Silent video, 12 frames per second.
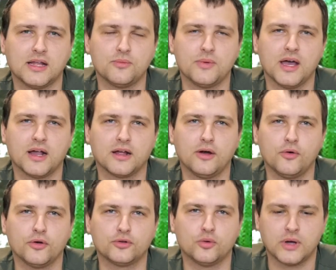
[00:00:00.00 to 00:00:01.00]
and we are
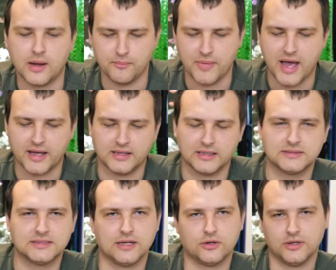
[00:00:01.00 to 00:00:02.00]
going to come back in a
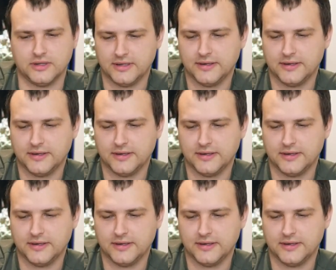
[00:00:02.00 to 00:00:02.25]
second.